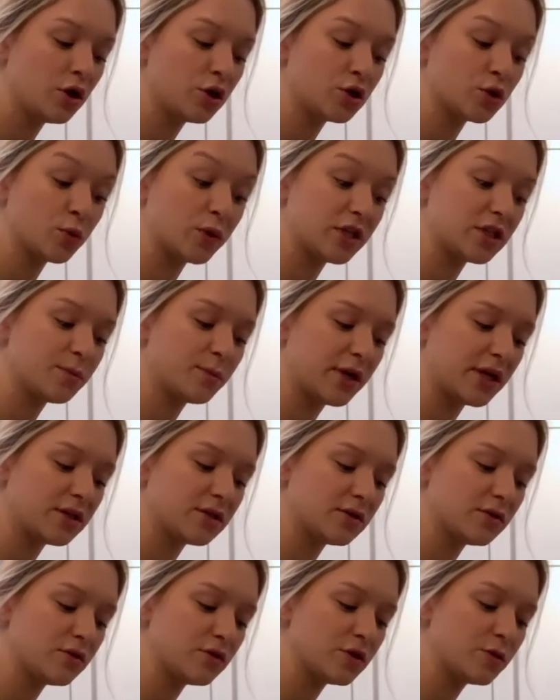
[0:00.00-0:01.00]
twist
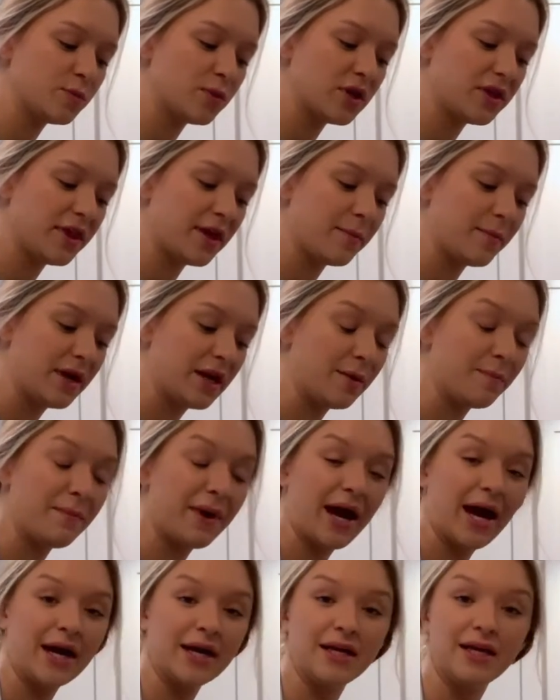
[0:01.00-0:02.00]
pretzels, put them in a
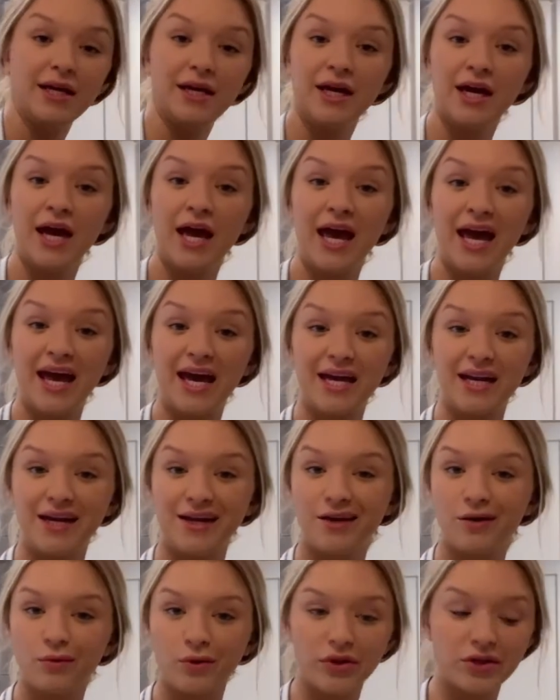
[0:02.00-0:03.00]
baggie, and
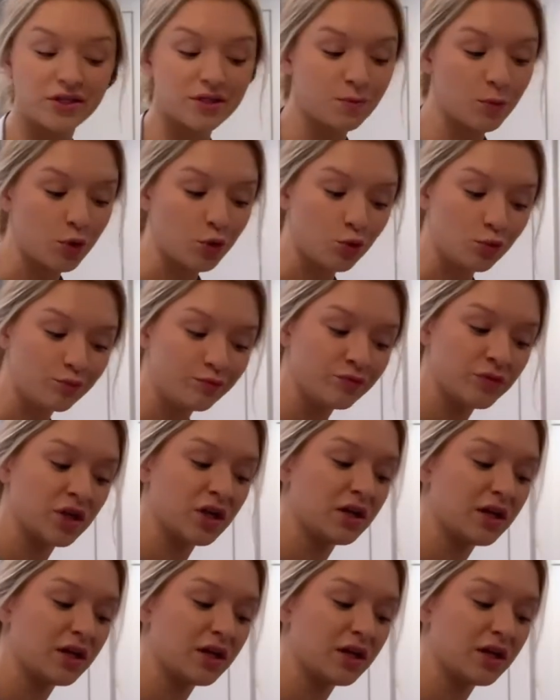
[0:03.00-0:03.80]
hit it with a spoon.